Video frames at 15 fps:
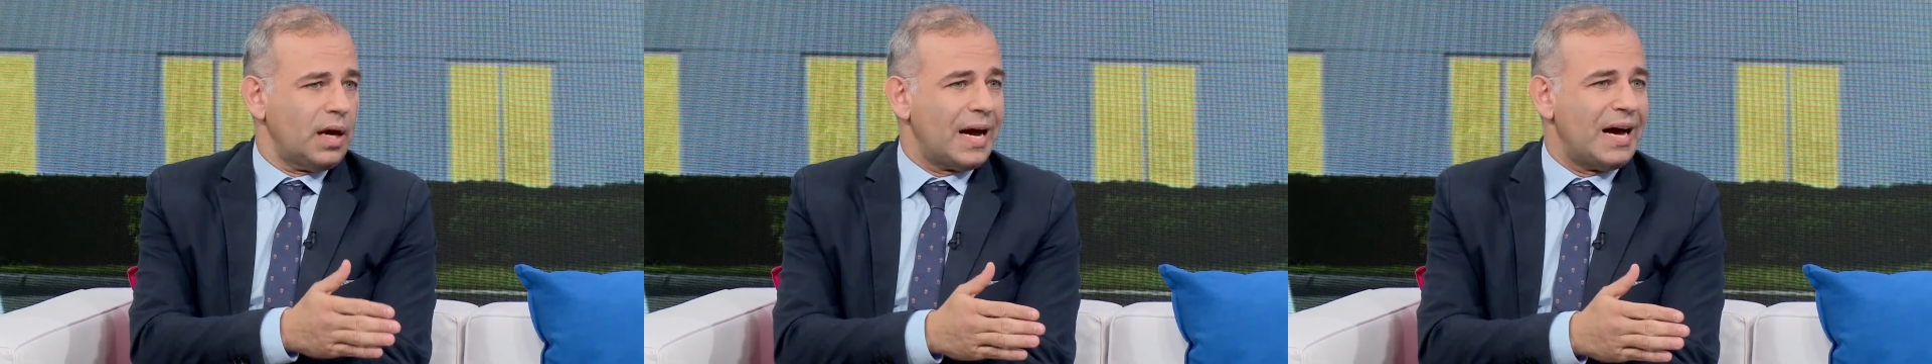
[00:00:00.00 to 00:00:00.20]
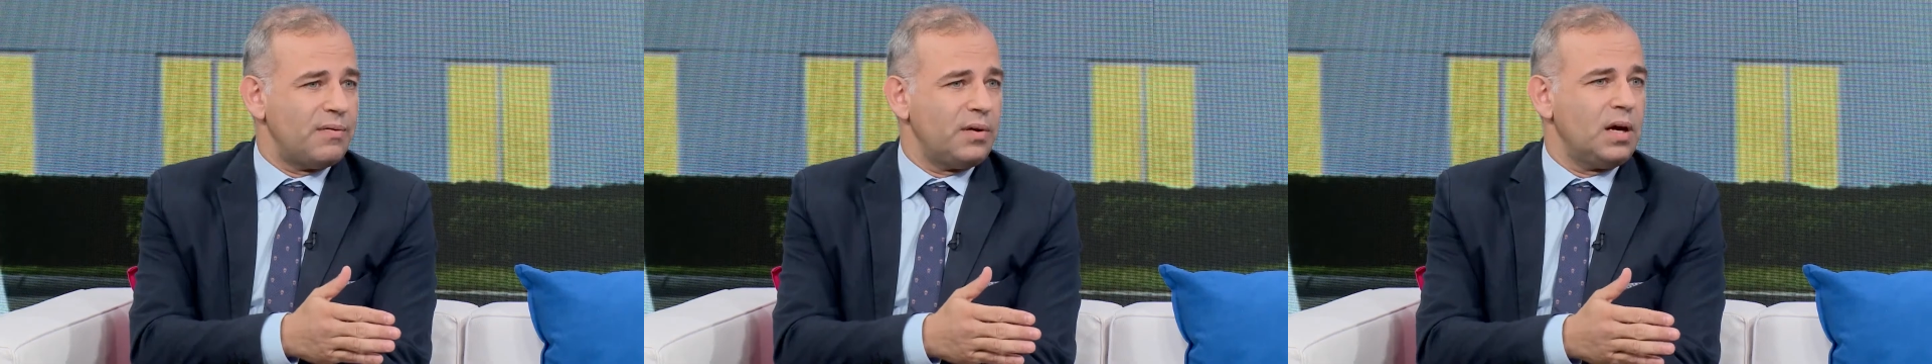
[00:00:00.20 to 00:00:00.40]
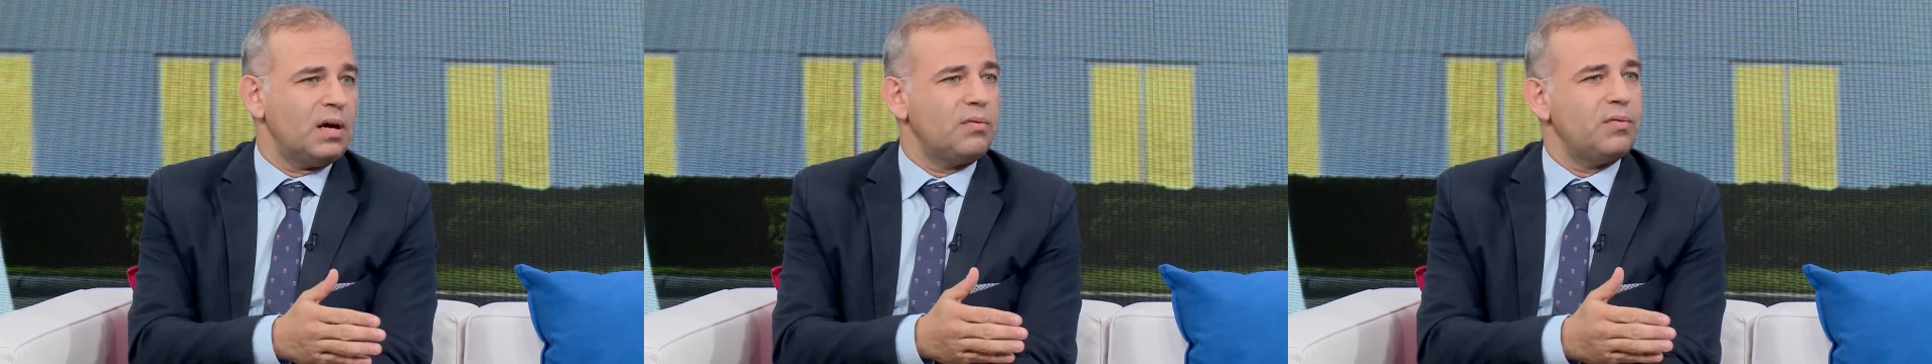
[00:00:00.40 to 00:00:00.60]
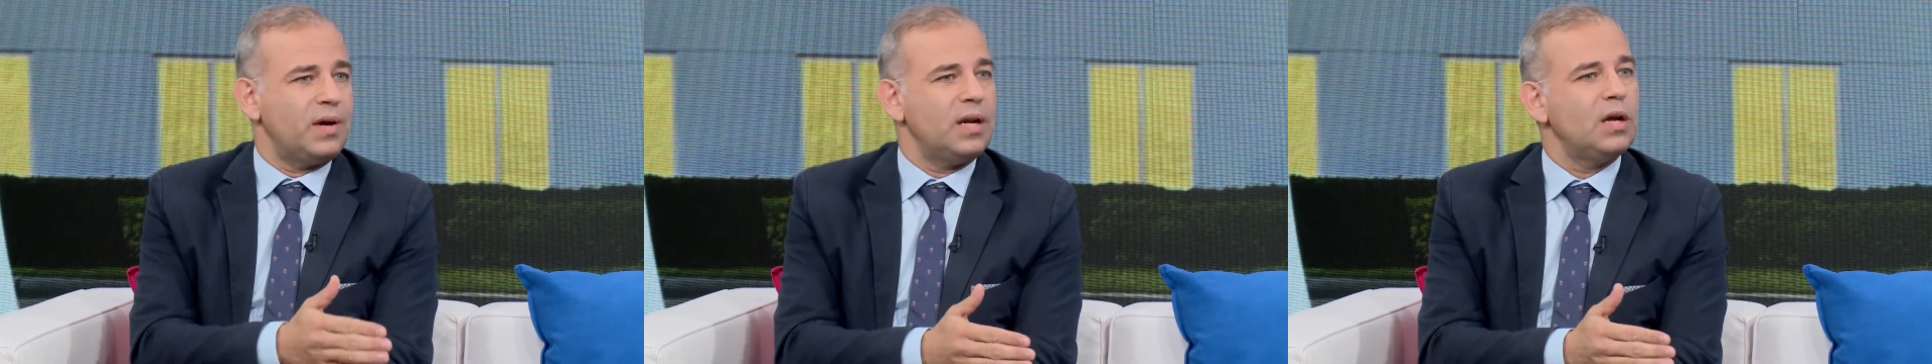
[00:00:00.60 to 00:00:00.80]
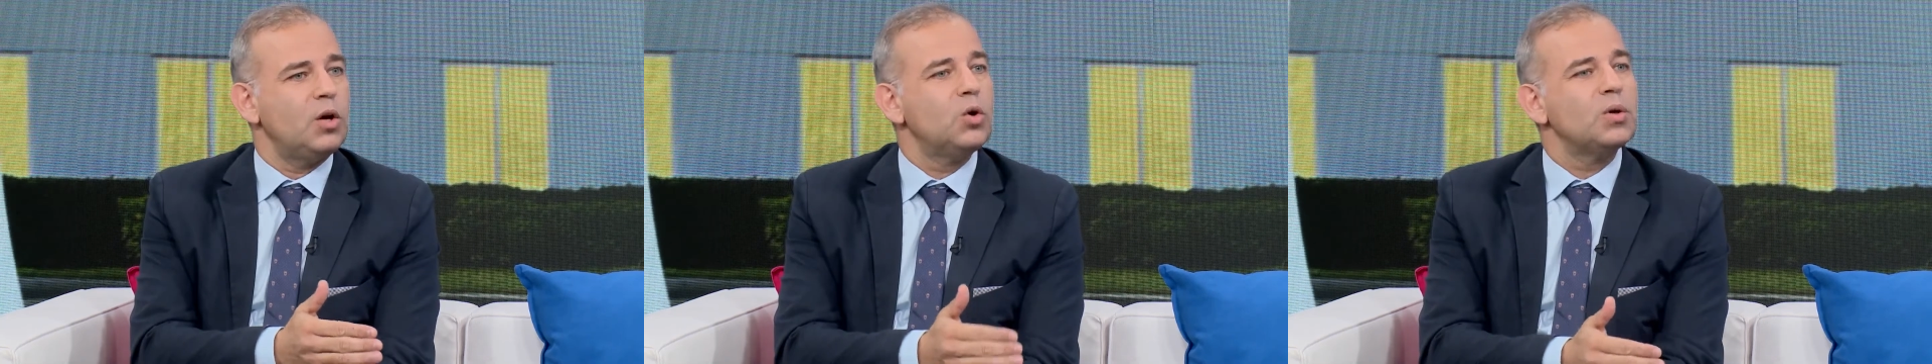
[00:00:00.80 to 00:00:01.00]
having a
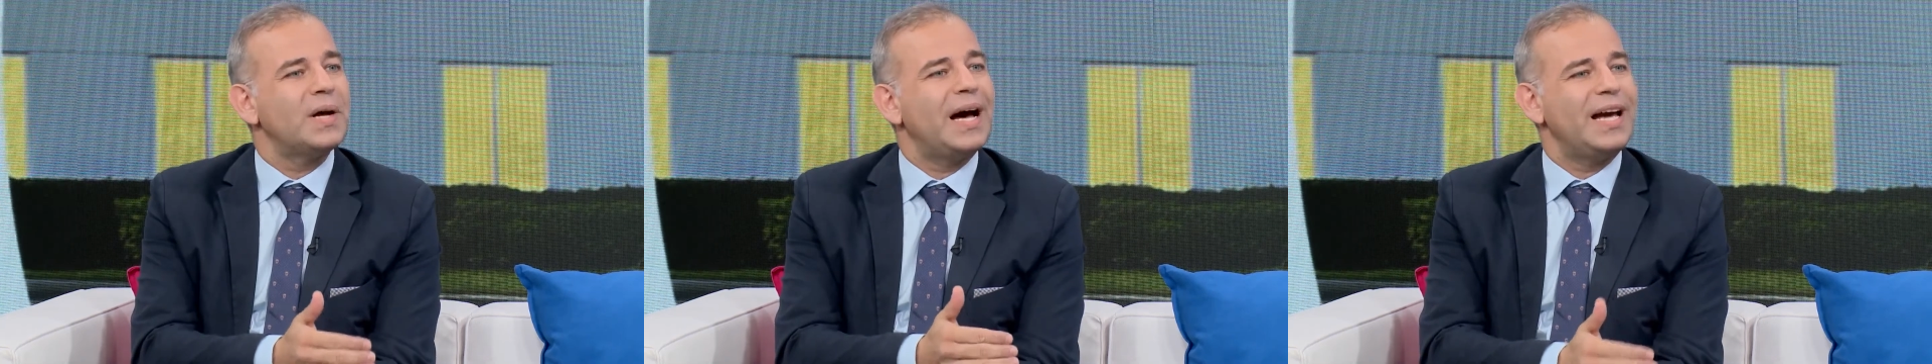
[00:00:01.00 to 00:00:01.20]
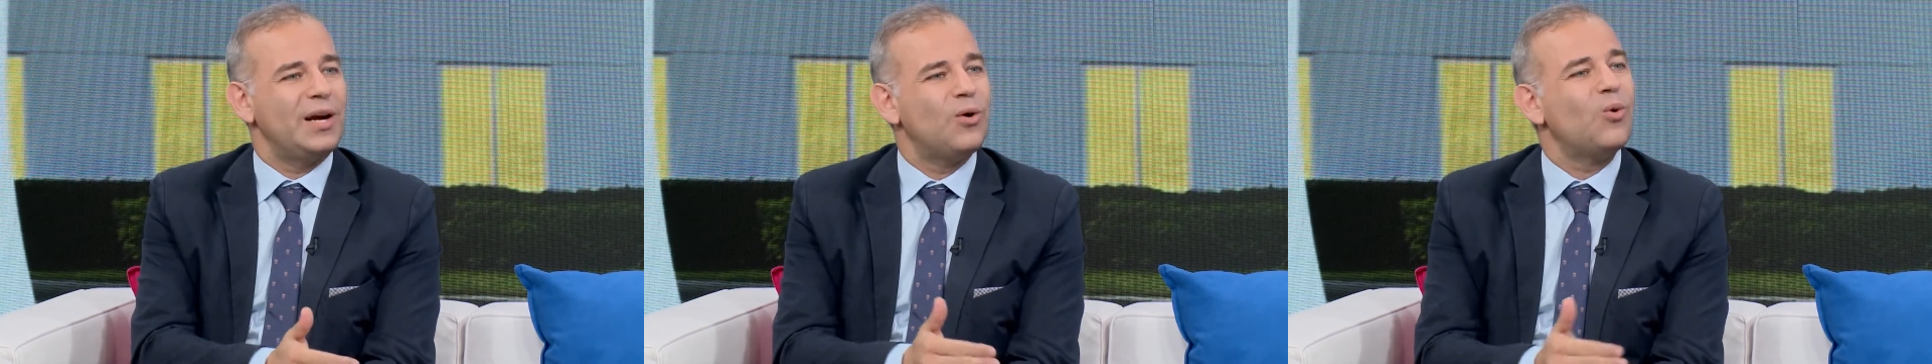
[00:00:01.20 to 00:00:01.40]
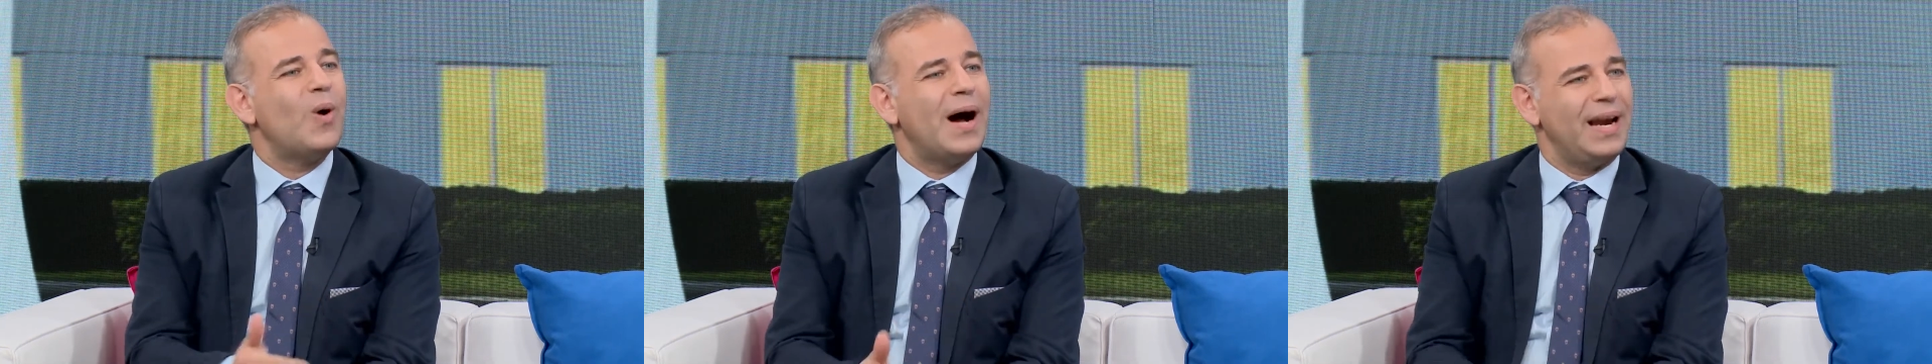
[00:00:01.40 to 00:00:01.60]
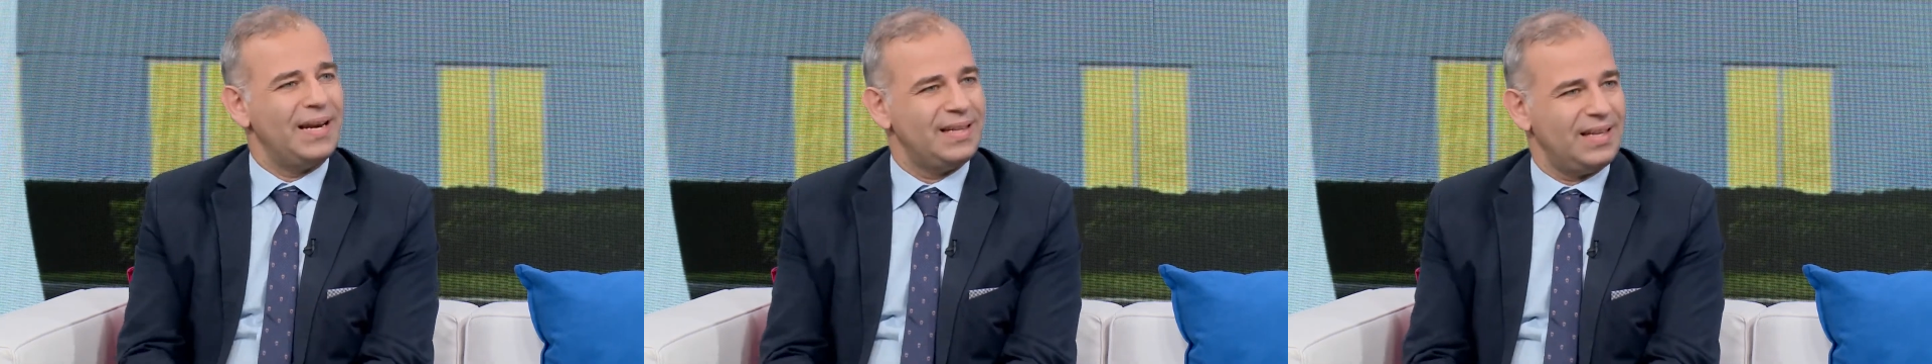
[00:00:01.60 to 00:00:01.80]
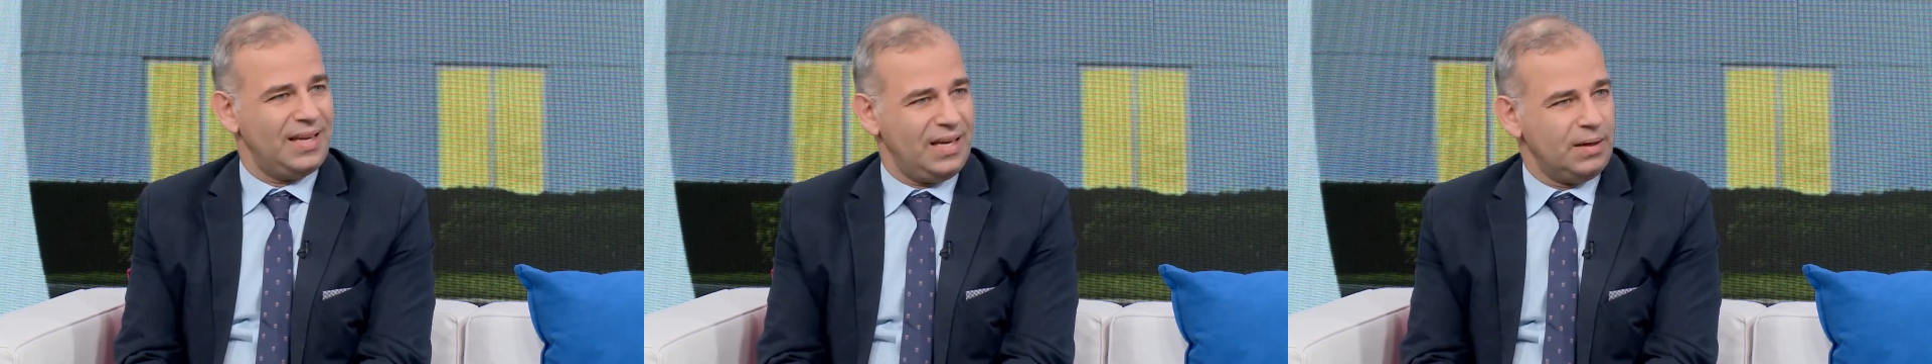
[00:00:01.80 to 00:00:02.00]
very good,
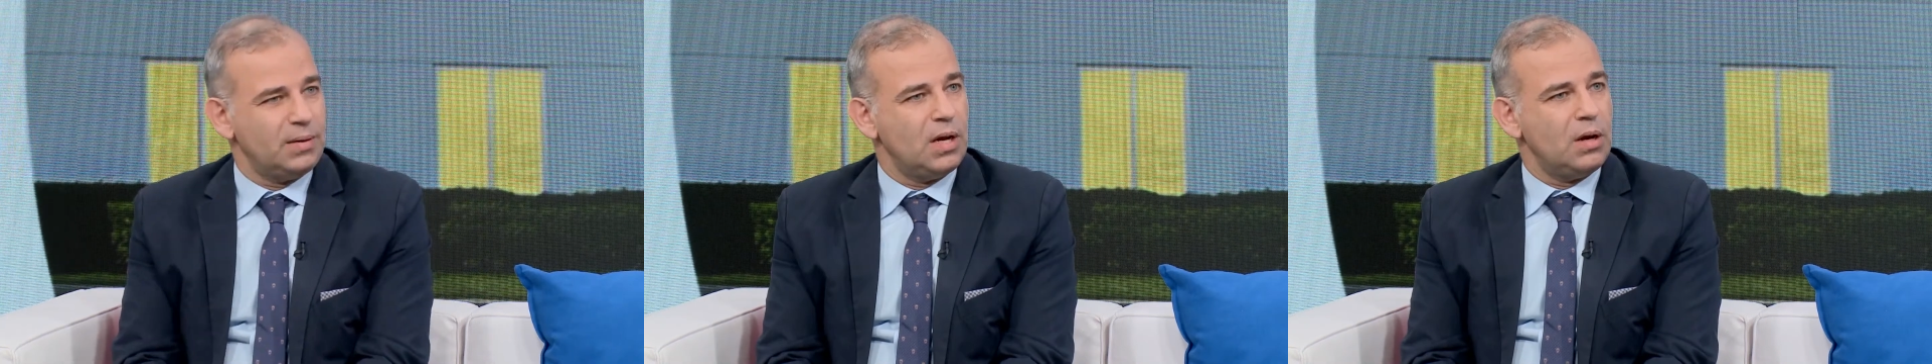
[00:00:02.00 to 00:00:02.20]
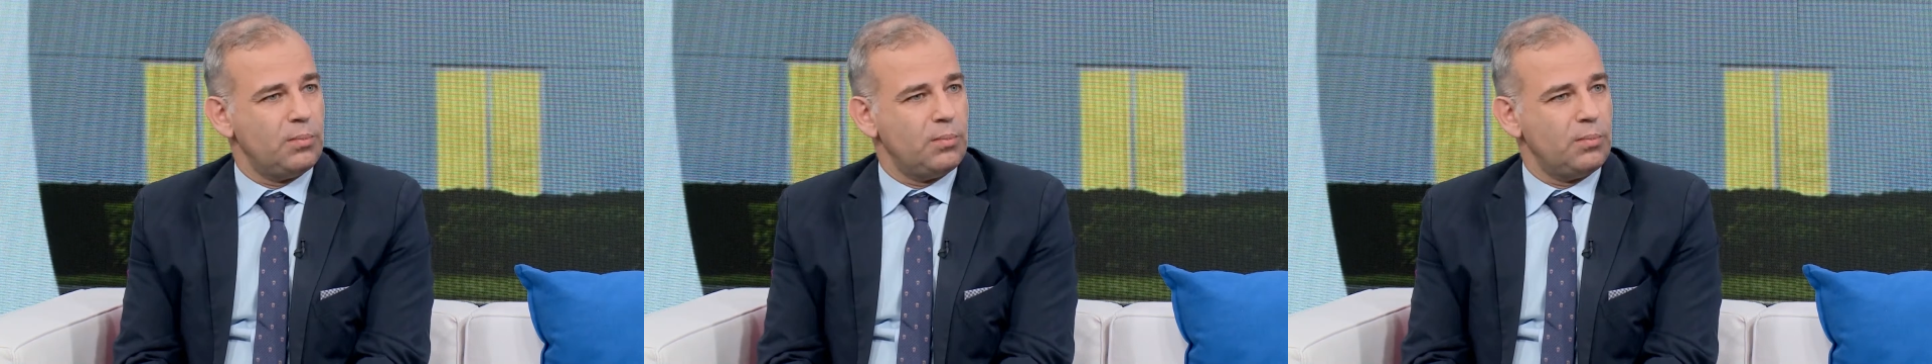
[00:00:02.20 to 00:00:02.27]
high-quality